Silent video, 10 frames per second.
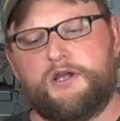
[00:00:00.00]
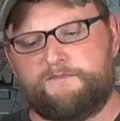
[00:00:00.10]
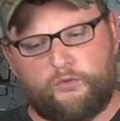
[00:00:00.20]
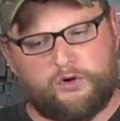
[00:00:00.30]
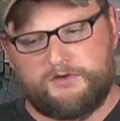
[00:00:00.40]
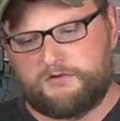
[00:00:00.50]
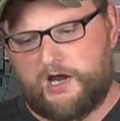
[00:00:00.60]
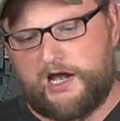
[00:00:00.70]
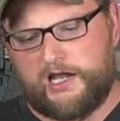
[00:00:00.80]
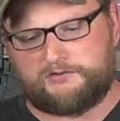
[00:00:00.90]
inform you
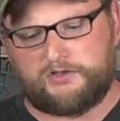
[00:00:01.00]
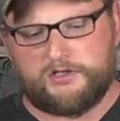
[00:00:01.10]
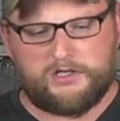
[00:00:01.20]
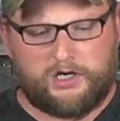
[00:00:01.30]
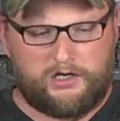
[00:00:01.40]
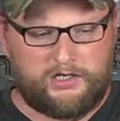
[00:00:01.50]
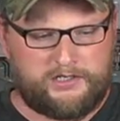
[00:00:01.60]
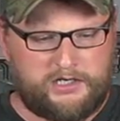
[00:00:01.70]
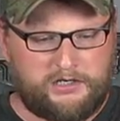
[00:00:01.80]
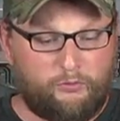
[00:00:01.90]
guys
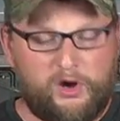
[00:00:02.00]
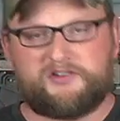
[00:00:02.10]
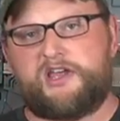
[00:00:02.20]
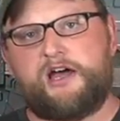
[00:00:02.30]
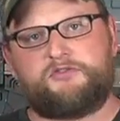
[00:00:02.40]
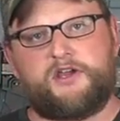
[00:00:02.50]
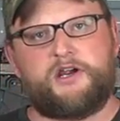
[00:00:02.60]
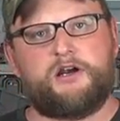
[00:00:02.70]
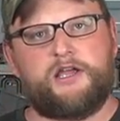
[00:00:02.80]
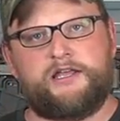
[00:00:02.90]
on what's out there